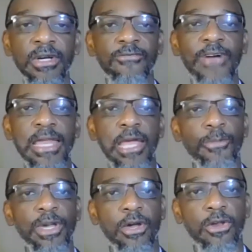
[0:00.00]
the fact that
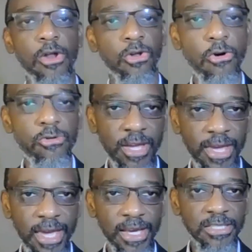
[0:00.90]
we cannot
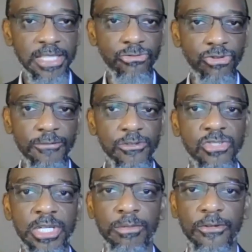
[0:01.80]
congregate, etc., in the
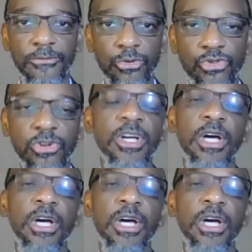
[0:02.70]
foreseeable future.